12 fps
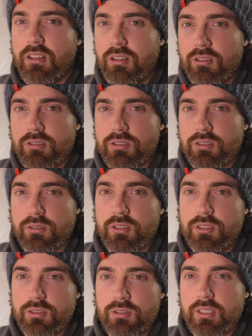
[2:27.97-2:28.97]
Long story
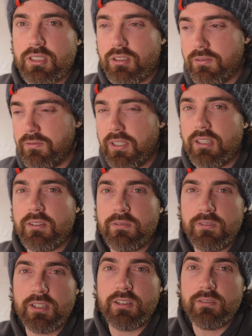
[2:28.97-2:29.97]
short, it got
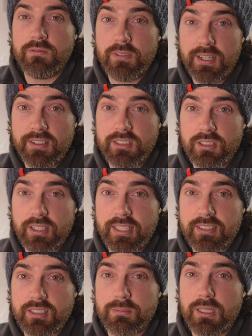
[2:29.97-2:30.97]
very
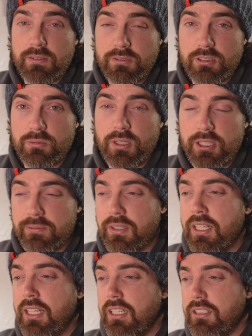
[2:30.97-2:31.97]
tiresome after a while.
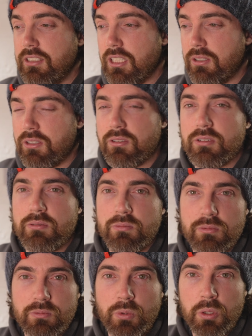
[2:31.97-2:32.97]
So I thought,
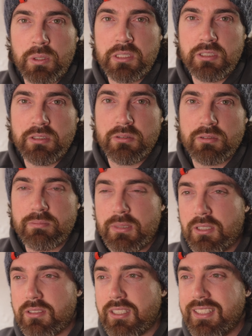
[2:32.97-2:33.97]
what do I do?
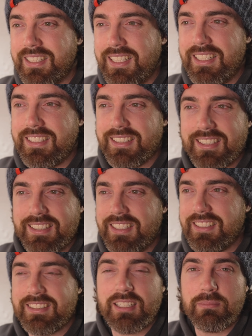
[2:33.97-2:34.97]
Because I need
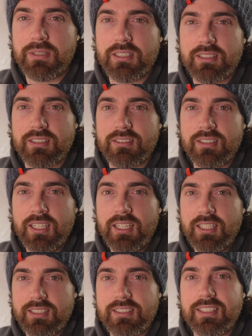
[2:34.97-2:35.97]
something that
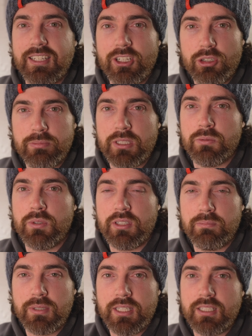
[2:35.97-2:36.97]
is going to help me
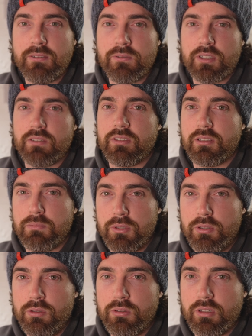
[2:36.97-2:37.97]
with being in front of a
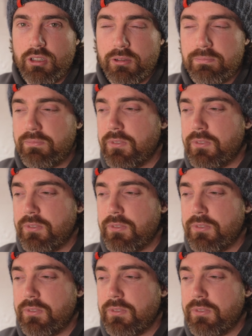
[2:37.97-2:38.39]
computer a lot.